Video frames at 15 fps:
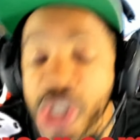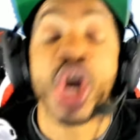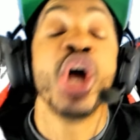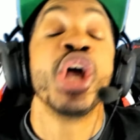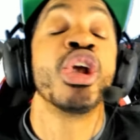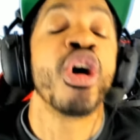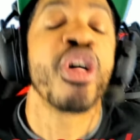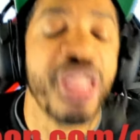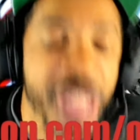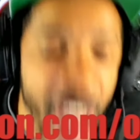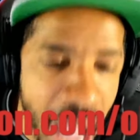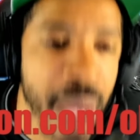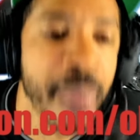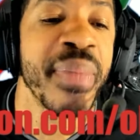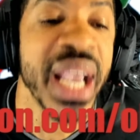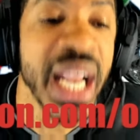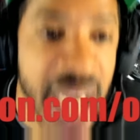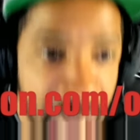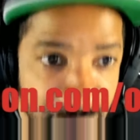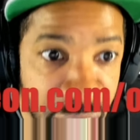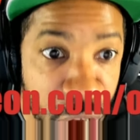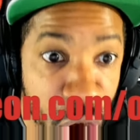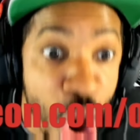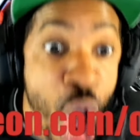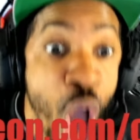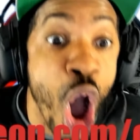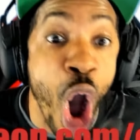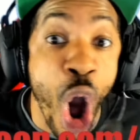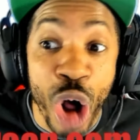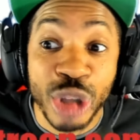You'll thank me later.
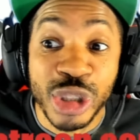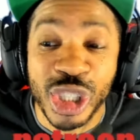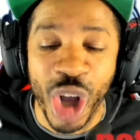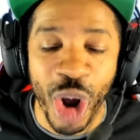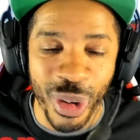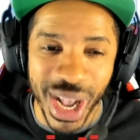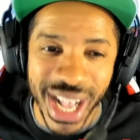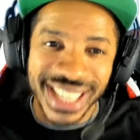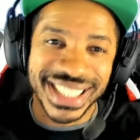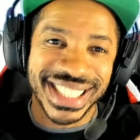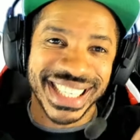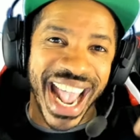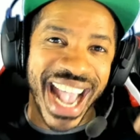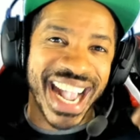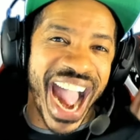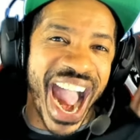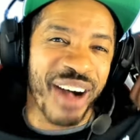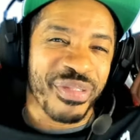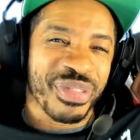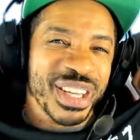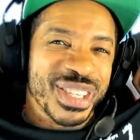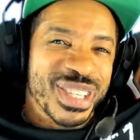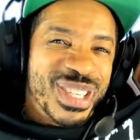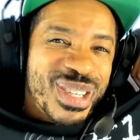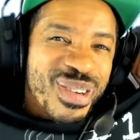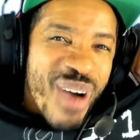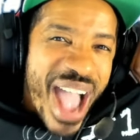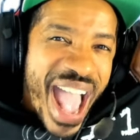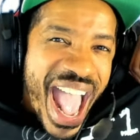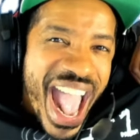Also, check out the
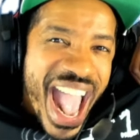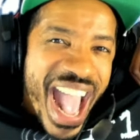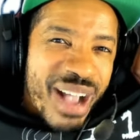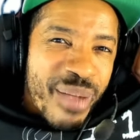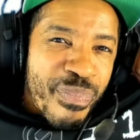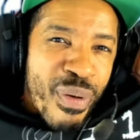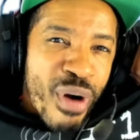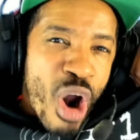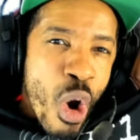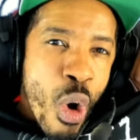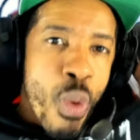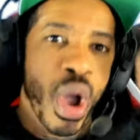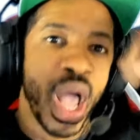Swag Bro.